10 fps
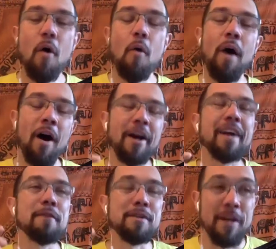Well, okay,
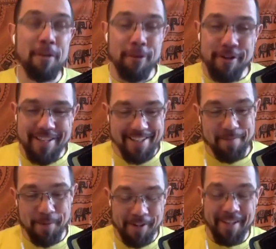it was 1.30 in the
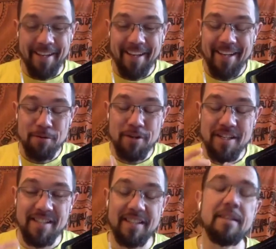morning. You were
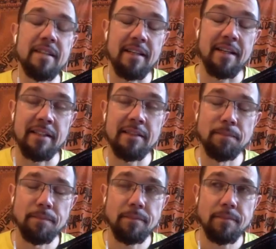sitting there
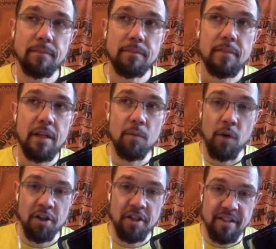
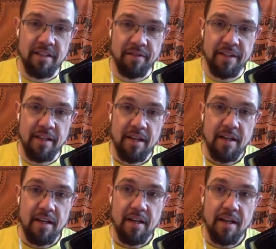watching TV
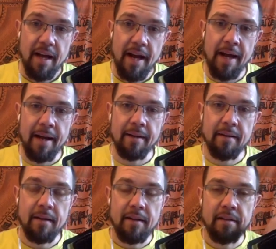
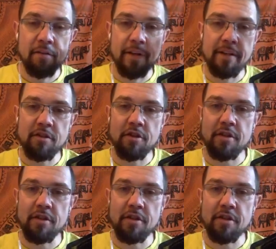and the oh, things oh,